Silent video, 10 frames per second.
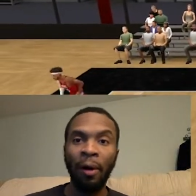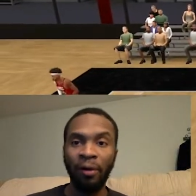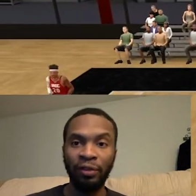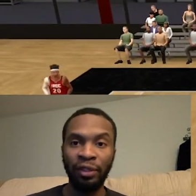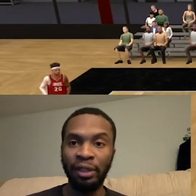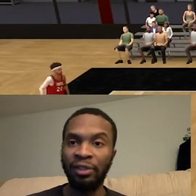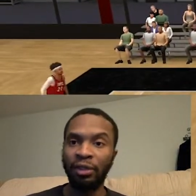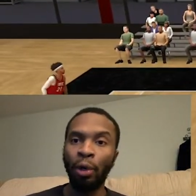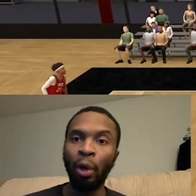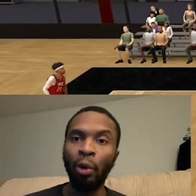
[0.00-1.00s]
often and
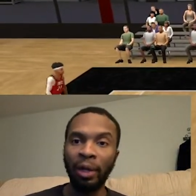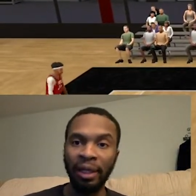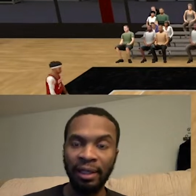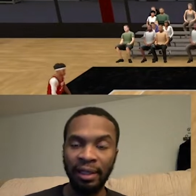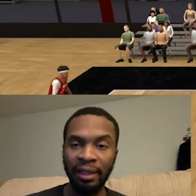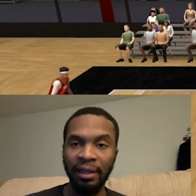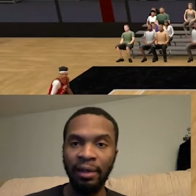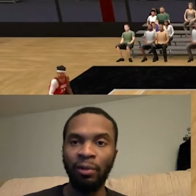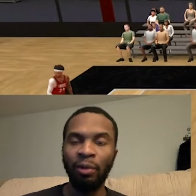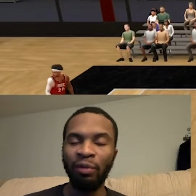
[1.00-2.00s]
so quickly
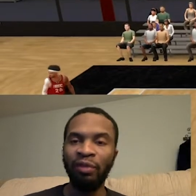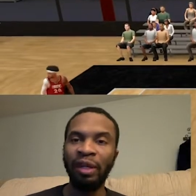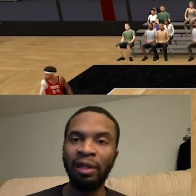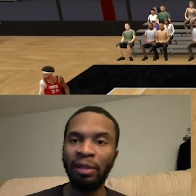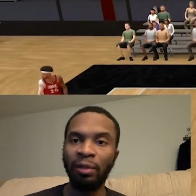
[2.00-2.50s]
with very little